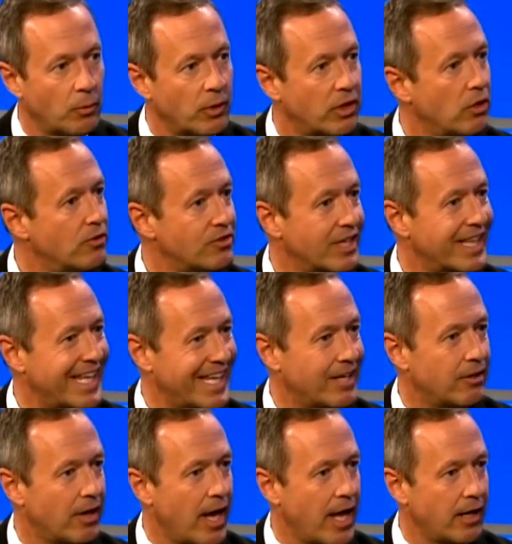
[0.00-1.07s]
with using the
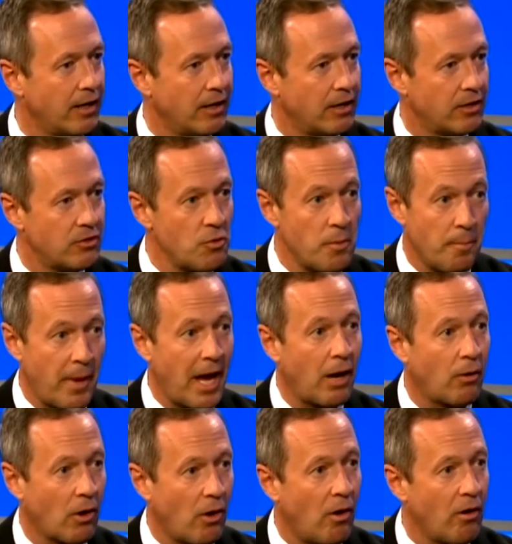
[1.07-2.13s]
internet to
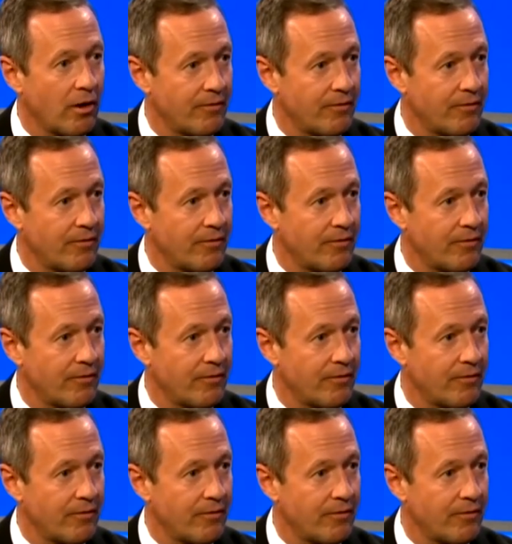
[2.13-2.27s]
empower all